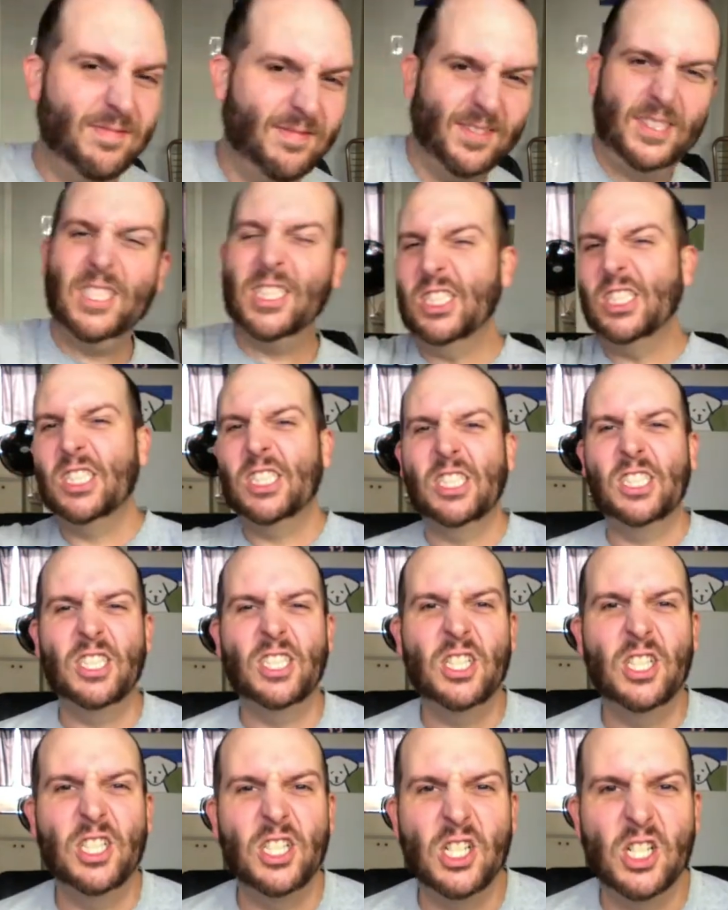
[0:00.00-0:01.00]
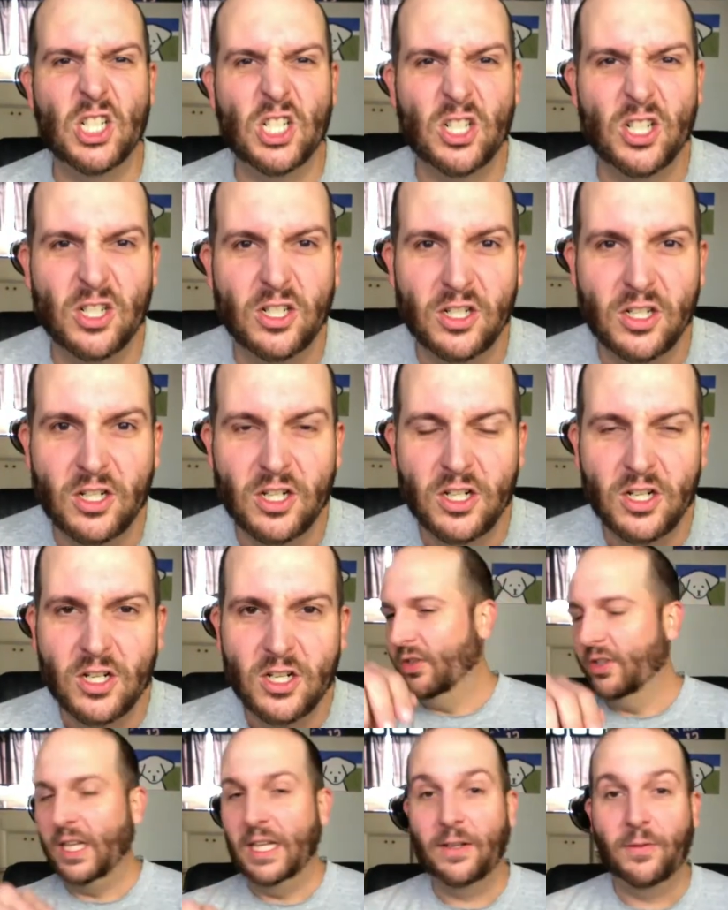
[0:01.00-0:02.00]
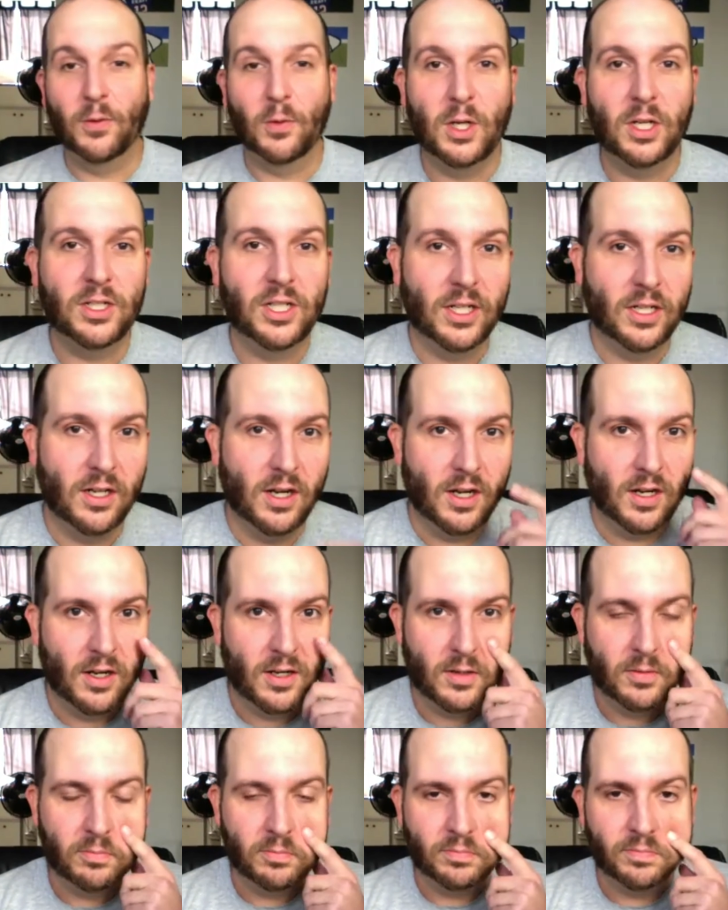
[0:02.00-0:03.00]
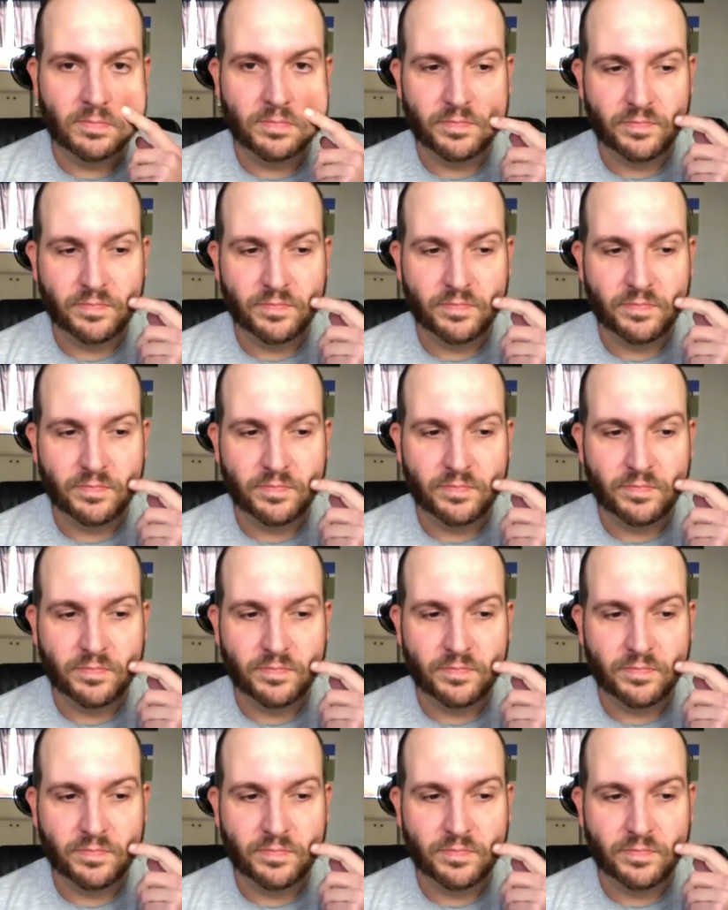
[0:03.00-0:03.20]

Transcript: Get out of here! Thanks for watching. Um,